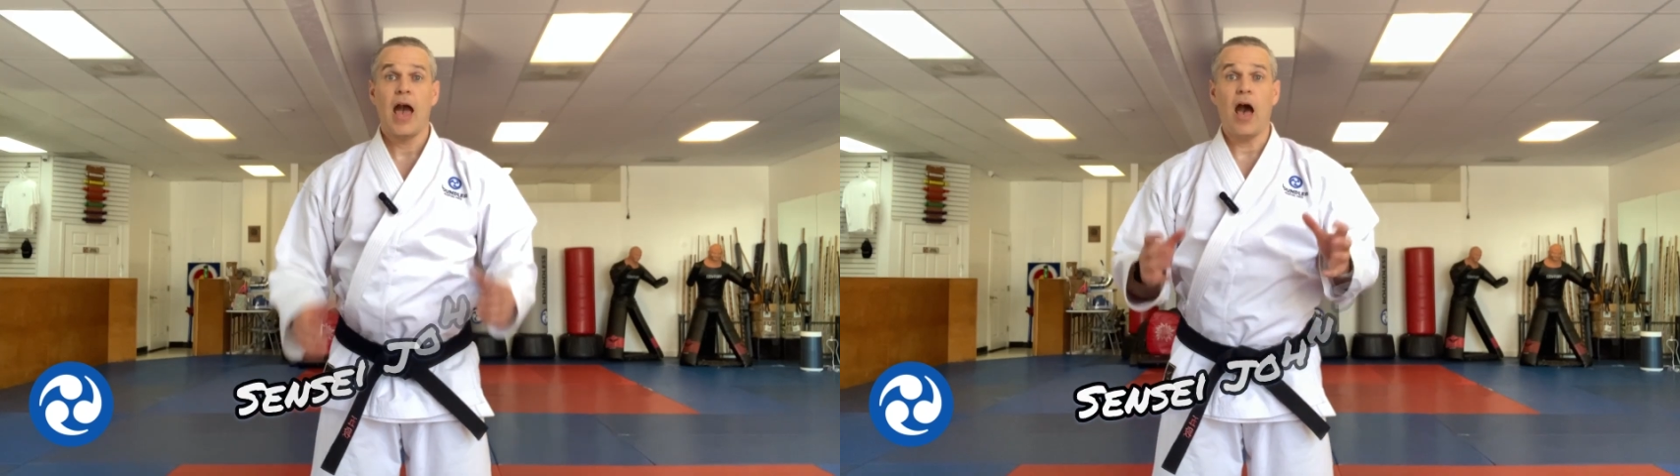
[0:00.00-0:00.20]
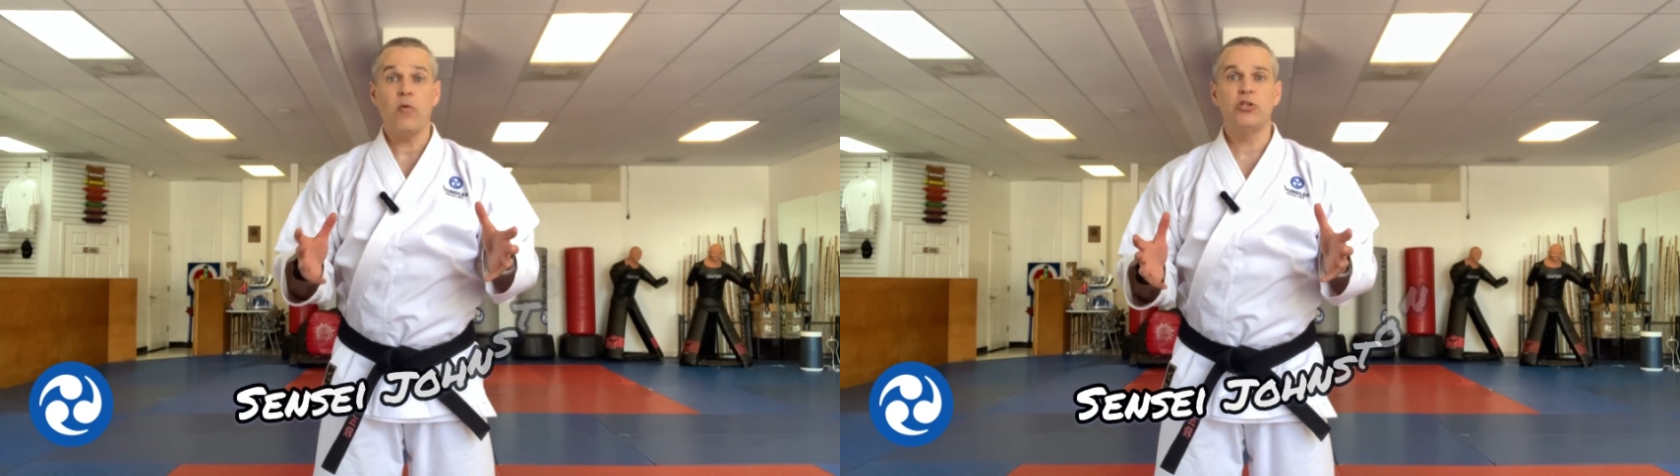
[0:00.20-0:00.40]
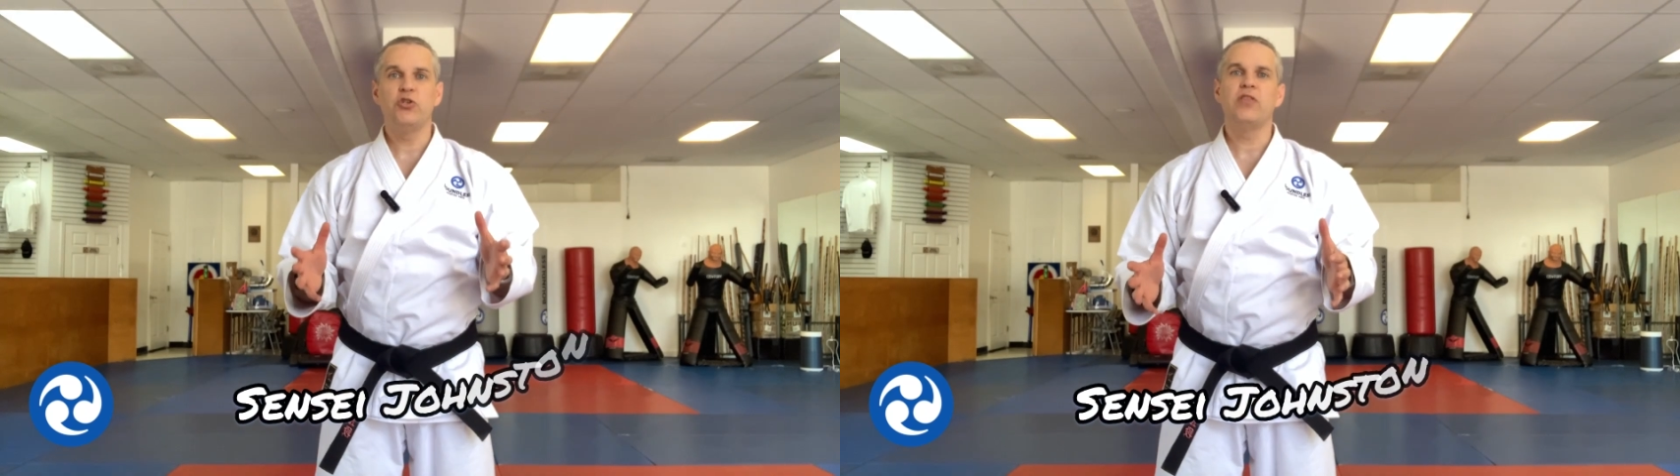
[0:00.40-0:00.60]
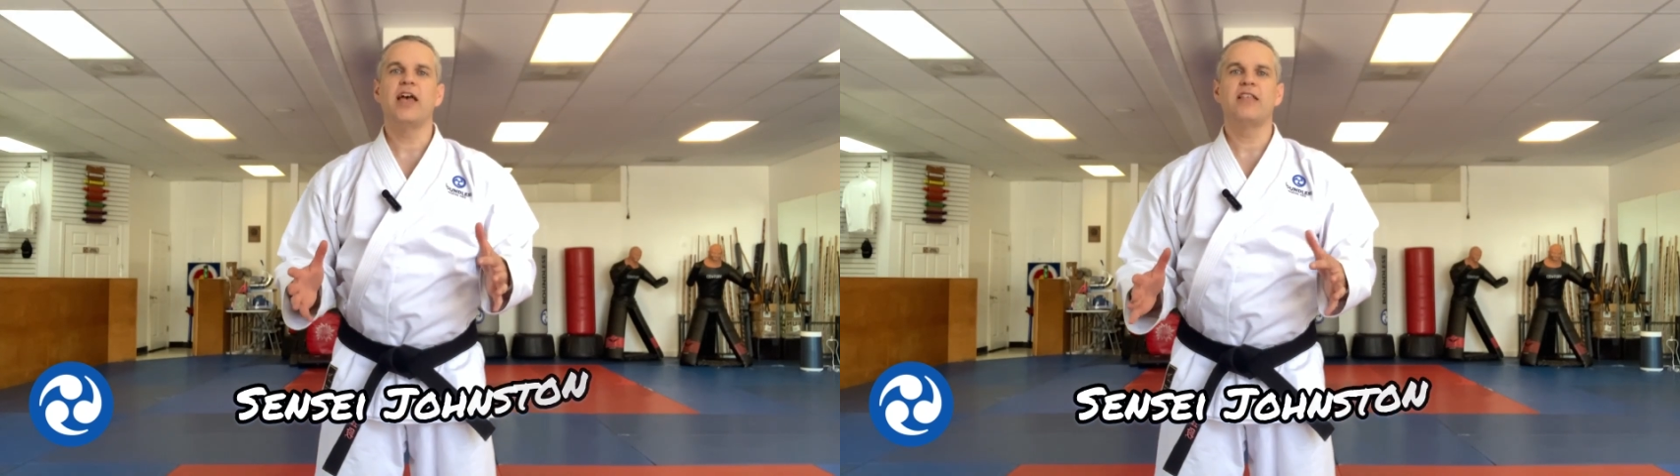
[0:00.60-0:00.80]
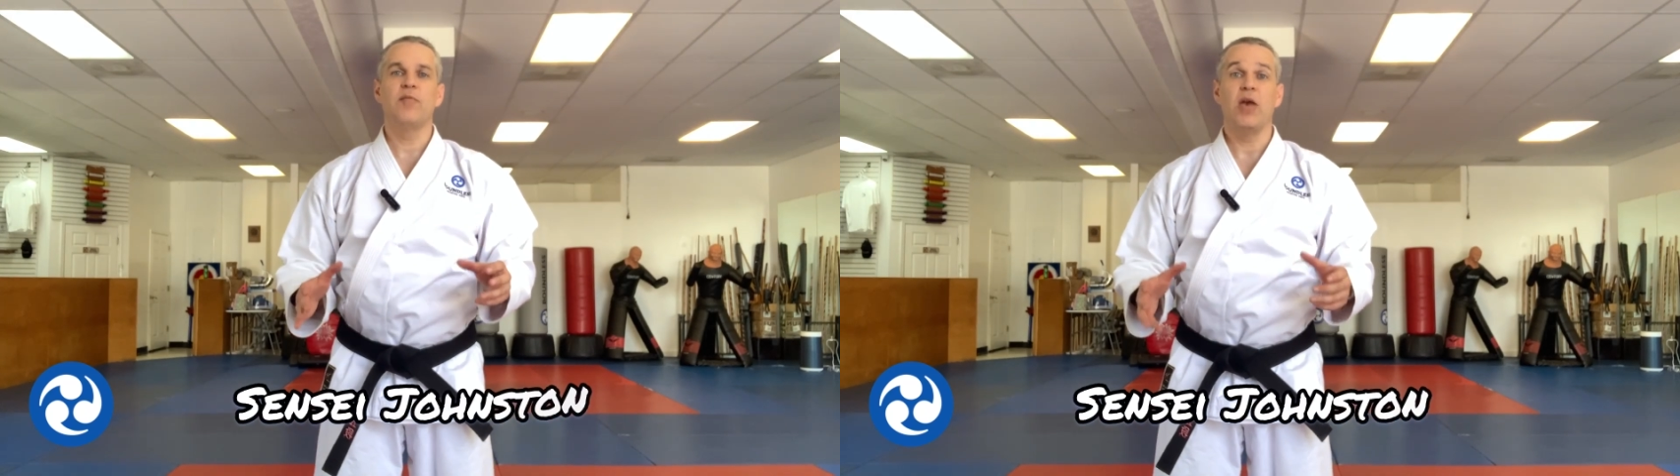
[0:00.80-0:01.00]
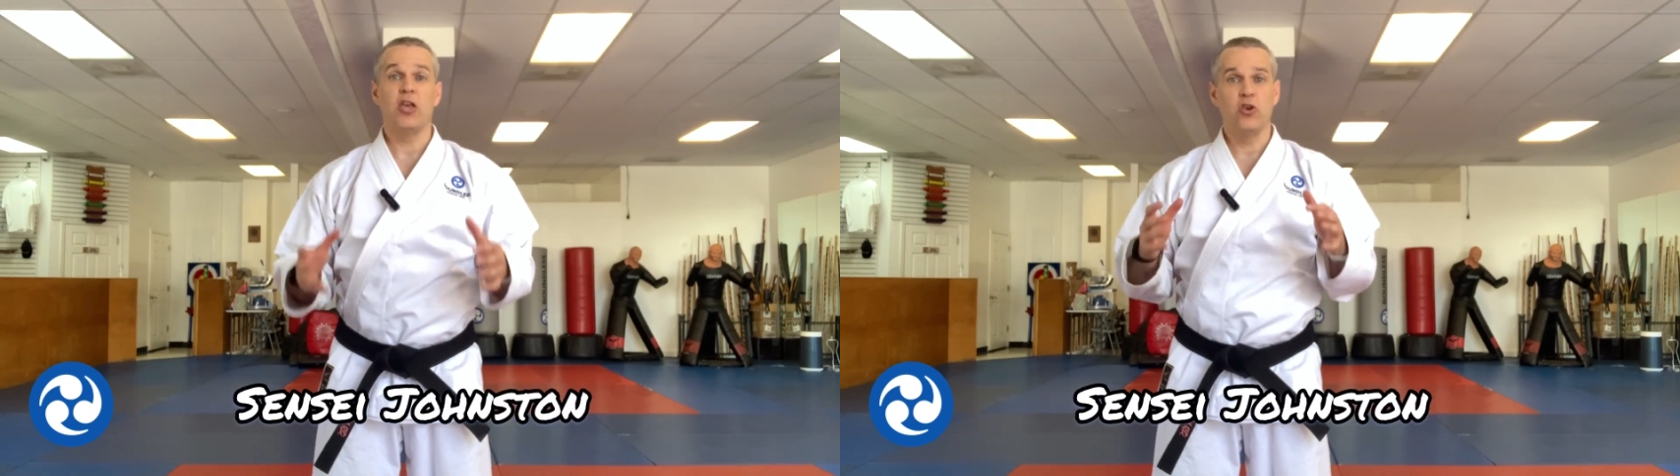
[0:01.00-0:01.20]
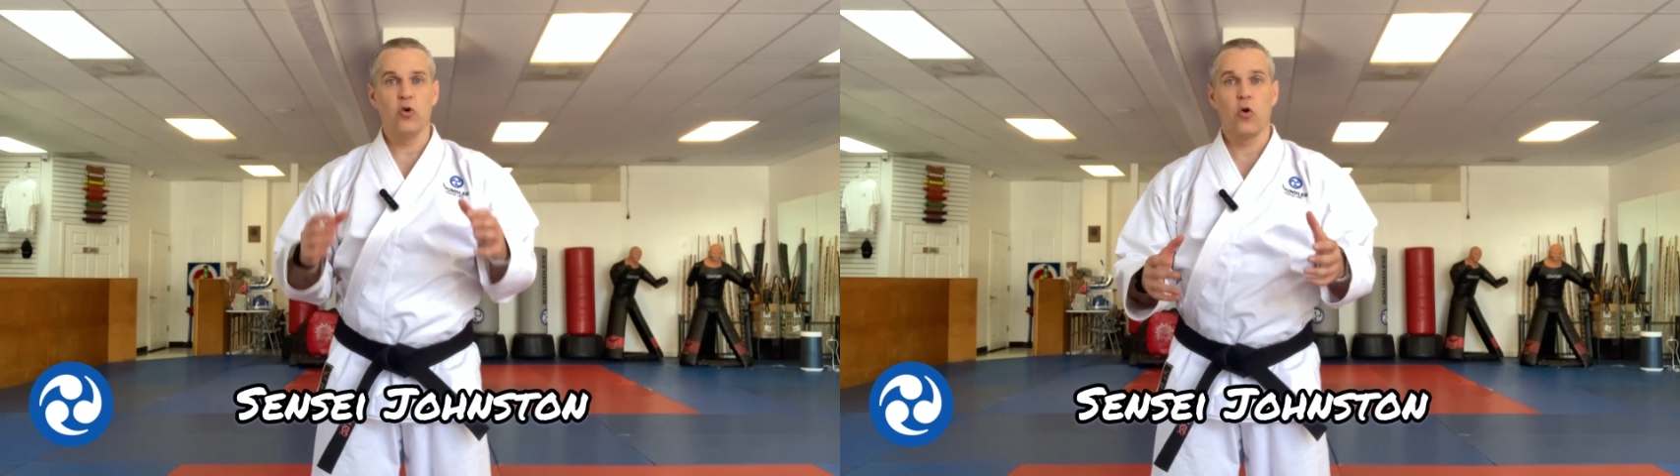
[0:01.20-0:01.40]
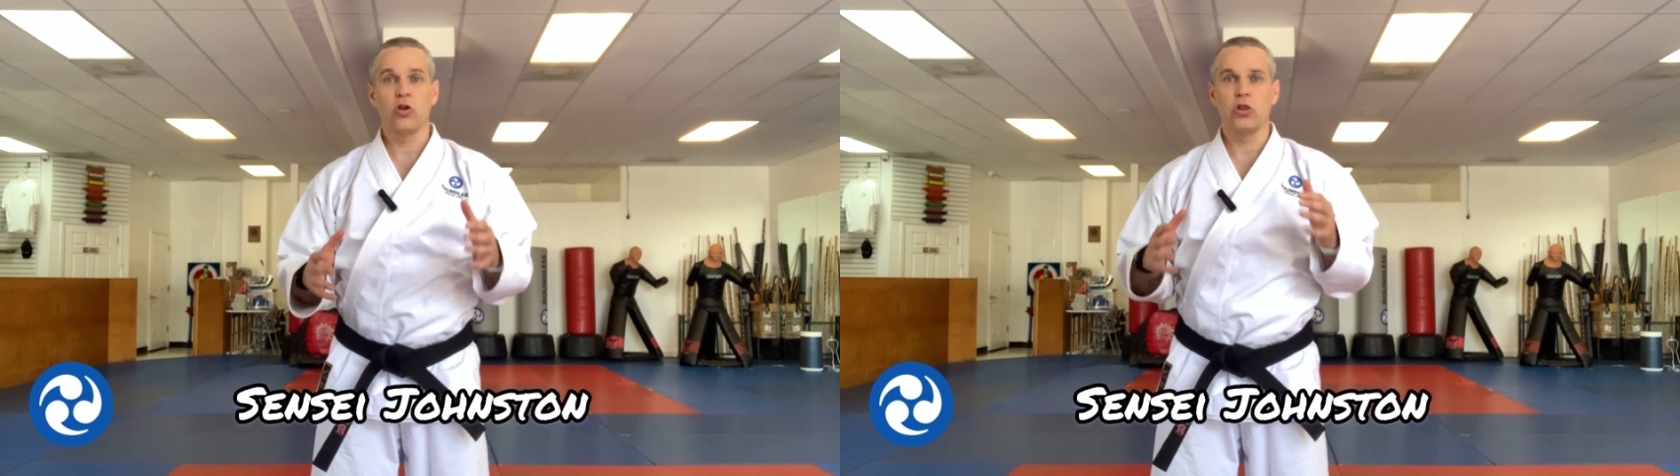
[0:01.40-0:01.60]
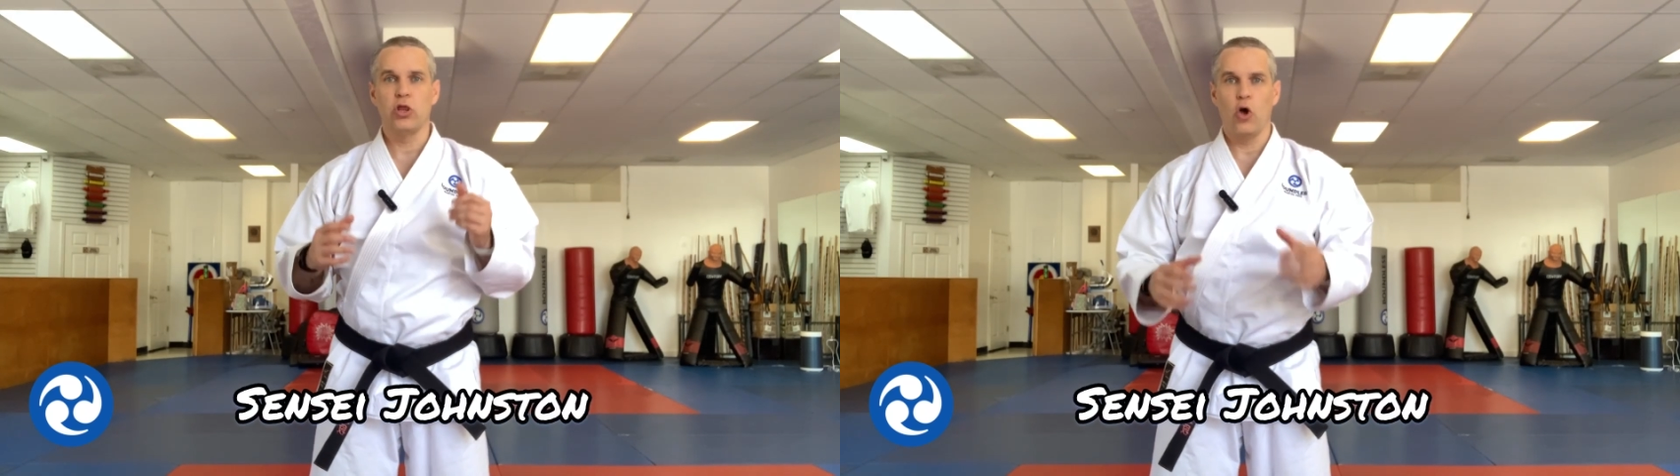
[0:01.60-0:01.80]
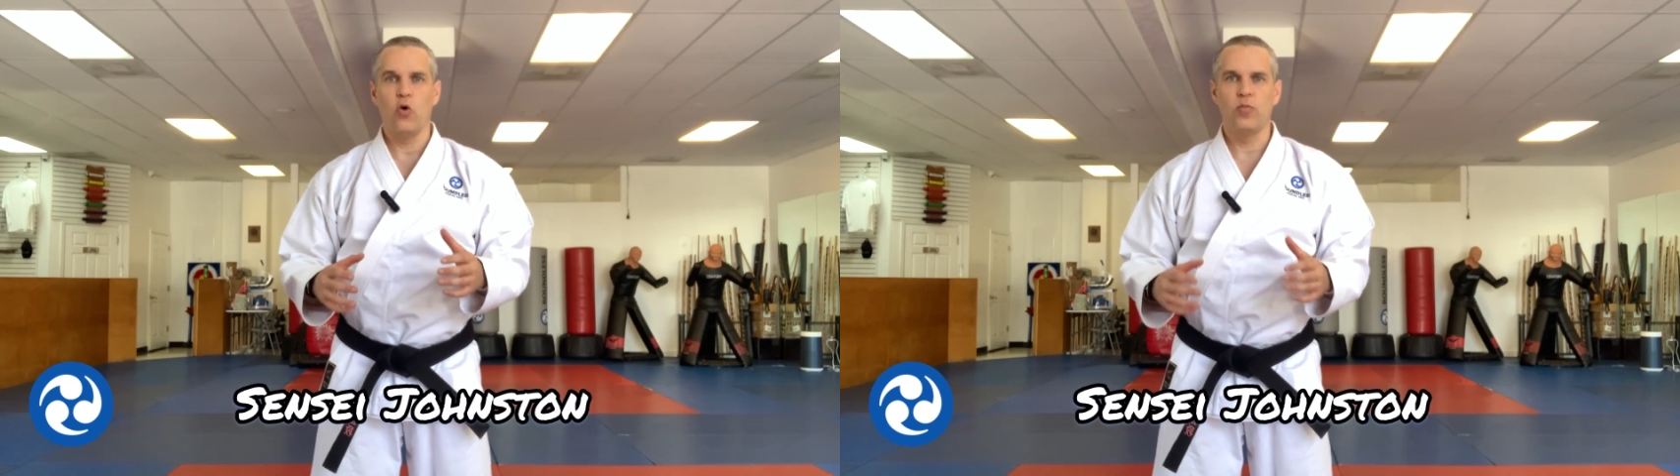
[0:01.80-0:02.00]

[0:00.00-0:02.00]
How would you like to make your low